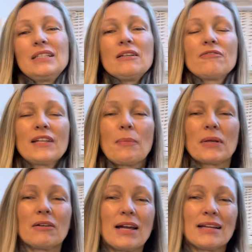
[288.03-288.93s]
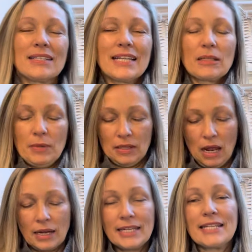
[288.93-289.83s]
flapping around a little bit.
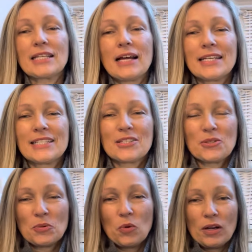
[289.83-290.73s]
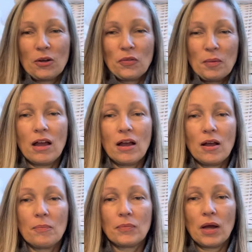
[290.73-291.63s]
I need to do some work on them.
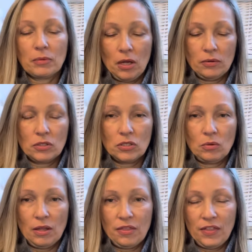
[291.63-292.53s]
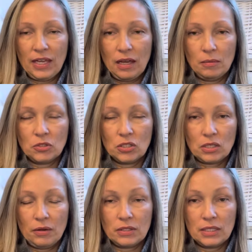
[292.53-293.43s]
I think I'm just
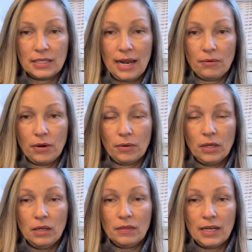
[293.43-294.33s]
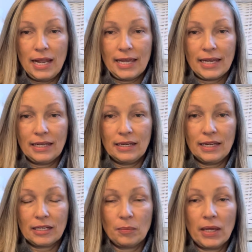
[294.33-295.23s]
going to narrow the leg in a
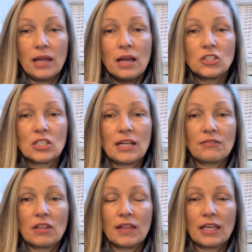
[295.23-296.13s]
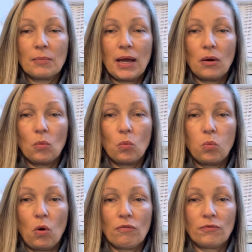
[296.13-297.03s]
little bit. Just have to think about
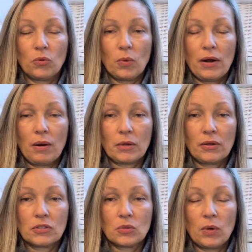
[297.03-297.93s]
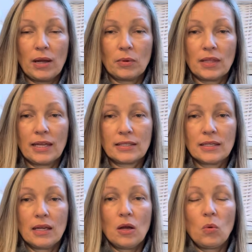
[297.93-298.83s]
what footwear I'm going to wear with it,
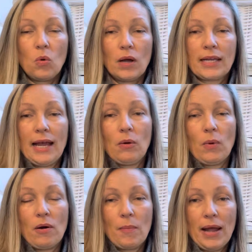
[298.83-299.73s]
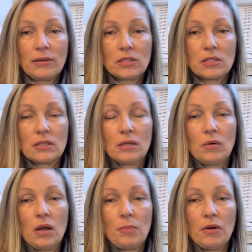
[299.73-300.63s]
work out whereabouts
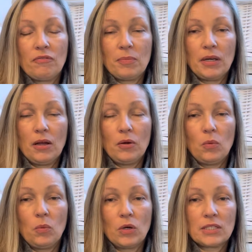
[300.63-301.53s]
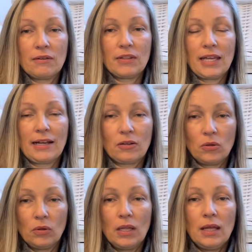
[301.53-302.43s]
above, below, whatever the ankle.